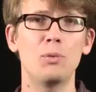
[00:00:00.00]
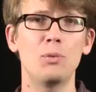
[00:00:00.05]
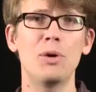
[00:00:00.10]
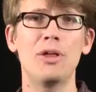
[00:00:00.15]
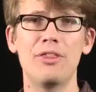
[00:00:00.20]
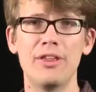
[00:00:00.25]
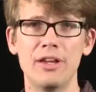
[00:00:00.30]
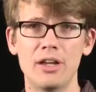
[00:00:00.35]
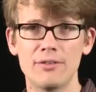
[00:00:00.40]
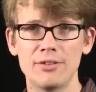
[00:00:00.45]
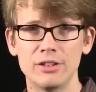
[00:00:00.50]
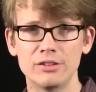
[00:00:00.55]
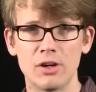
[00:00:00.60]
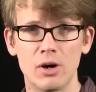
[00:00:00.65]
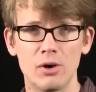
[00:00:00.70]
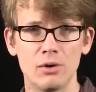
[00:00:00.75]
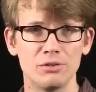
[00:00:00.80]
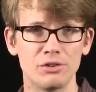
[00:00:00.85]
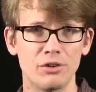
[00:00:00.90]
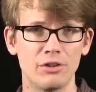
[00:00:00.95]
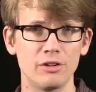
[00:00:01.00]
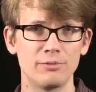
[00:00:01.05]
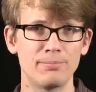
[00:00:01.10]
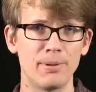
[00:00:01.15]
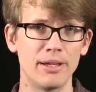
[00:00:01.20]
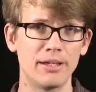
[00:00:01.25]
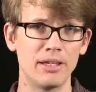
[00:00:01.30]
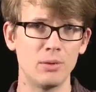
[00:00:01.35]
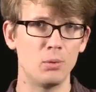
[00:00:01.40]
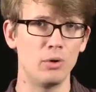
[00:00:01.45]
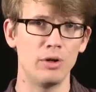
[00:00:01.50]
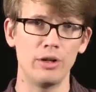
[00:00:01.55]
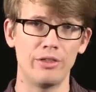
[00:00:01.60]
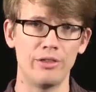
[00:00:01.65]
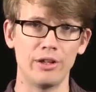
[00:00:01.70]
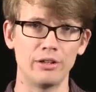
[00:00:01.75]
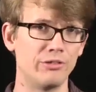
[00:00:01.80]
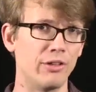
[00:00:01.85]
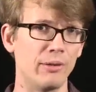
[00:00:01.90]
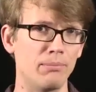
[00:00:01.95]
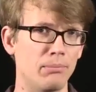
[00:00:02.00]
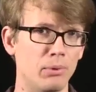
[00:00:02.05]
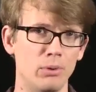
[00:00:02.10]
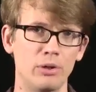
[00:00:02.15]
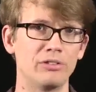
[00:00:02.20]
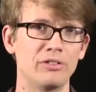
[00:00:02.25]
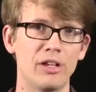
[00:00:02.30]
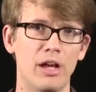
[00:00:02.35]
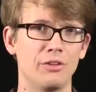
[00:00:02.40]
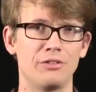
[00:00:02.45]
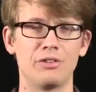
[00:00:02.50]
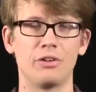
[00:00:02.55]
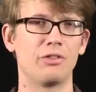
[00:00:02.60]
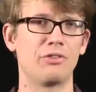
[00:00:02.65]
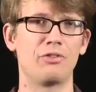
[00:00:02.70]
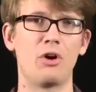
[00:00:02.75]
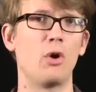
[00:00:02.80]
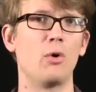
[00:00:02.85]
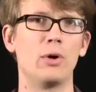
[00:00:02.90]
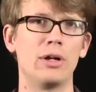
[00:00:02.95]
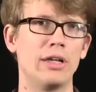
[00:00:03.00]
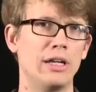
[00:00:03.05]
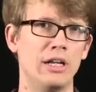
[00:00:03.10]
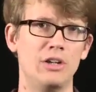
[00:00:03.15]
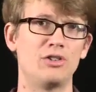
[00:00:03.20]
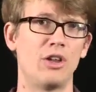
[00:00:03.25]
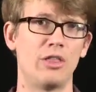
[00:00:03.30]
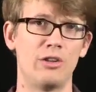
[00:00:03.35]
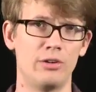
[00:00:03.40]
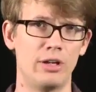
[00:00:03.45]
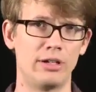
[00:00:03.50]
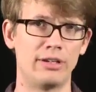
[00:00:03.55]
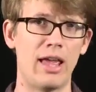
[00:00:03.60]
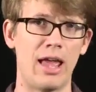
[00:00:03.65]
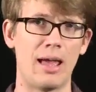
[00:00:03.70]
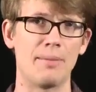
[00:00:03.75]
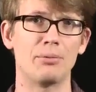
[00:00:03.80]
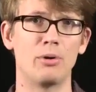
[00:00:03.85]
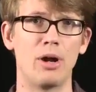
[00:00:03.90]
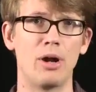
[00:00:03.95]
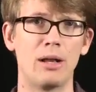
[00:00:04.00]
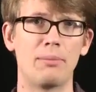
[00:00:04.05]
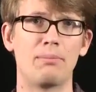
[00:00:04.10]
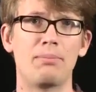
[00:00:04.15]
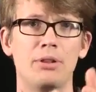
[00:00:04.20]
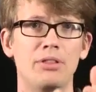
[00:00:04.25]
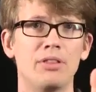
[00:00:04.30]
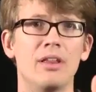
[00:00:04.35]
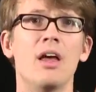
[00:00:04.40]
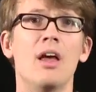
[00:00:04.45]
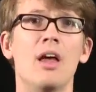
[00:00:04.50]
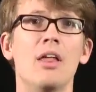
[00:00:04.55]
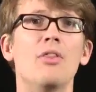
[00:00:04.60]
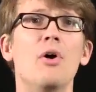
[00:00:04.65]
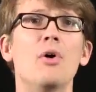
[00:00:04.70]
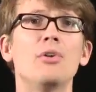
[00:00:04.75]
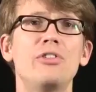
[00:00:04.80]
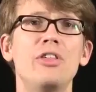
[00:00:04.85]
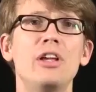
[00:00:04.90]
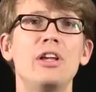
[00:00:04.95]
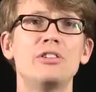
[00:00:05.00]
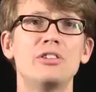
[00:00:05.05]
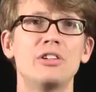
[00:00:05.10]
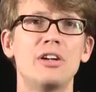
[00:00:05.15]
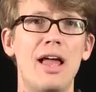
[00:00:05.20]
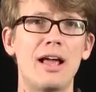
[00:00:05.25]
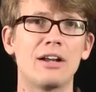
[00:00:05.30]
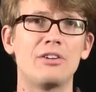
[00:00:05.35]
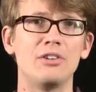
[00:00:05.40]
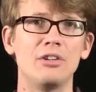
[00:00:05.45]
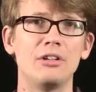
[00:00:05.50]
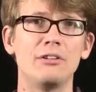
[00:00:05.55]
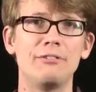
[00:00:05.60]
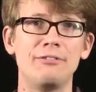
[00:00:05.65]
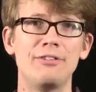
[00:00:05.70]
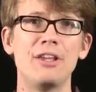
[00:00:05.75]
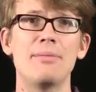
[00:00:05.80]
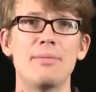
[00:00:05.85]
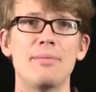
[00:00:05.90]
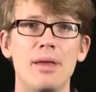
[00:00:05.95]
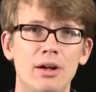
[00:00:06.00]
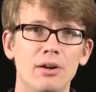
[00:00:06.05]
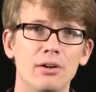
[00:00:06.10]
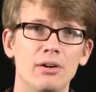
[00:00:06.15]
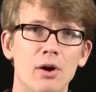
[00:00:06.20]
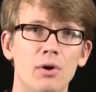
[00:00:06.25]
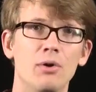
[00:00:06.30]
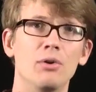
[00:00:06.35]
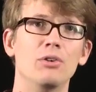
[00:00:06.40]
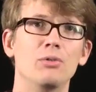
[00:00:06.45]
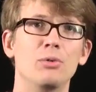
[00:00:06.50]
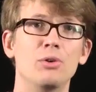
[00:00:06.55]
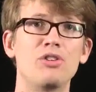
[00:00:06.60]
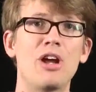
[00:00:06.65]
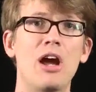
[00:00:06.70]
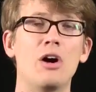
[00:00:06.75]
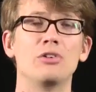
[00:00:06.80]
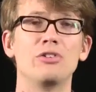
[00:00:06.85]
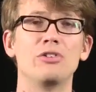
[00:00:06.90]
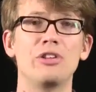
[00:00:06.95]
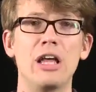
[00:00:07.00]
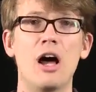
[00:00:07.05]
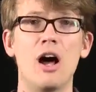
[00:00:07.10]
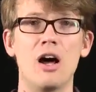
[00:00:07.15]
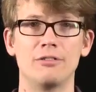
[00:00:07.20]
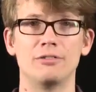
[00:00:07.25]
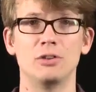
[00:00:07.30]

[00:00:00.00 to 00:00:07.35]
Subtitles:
Now, what we think of as cones are the spiky, woody things that Boy Scouts are throwing at each other at camp, right? But those things are actually female cones, which house the